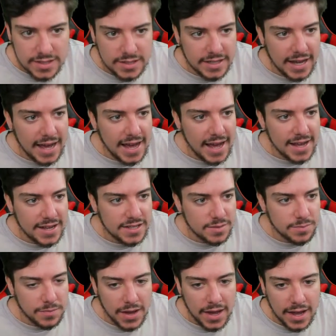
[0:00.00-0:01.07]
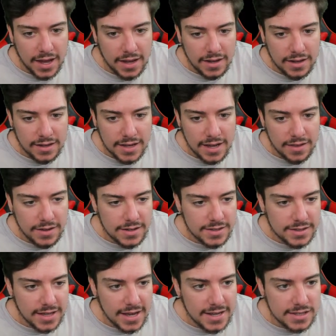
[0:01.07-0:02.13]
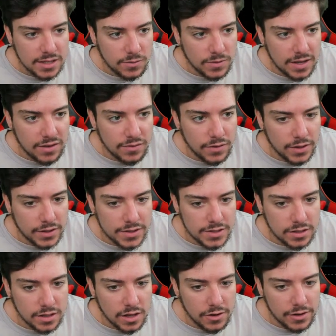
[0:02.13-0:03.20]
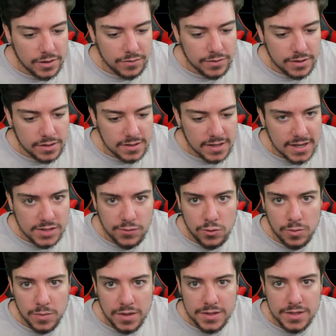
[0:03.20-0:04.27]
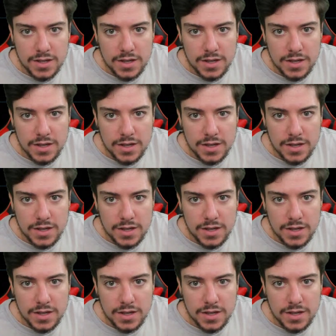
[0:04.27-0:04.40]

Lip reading: Gas, man. Yeah, it is gas that we have fucking slaughtered it for these last 4 months.